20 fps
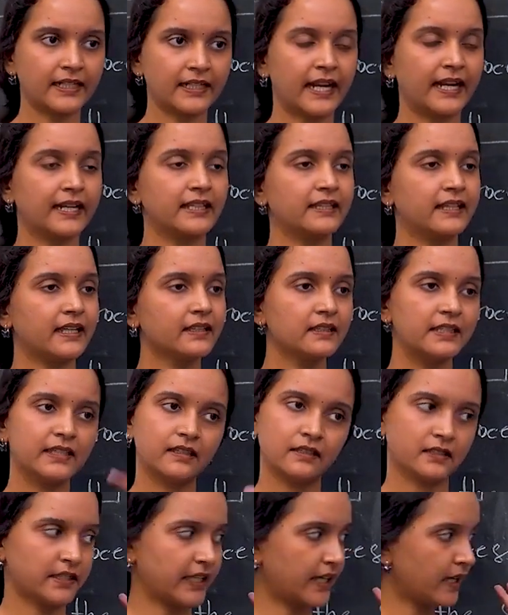And then
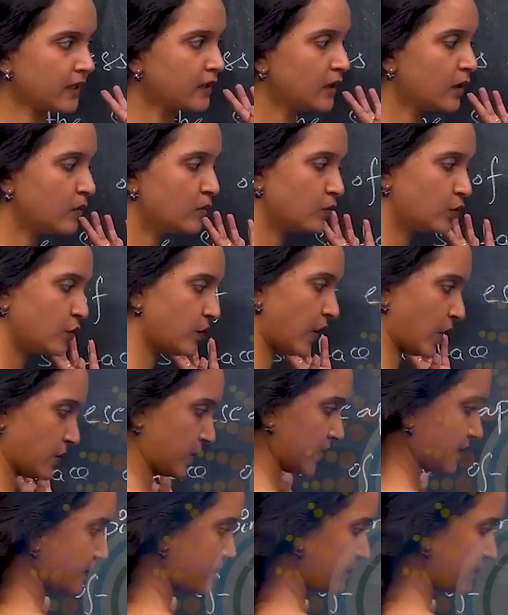they move out.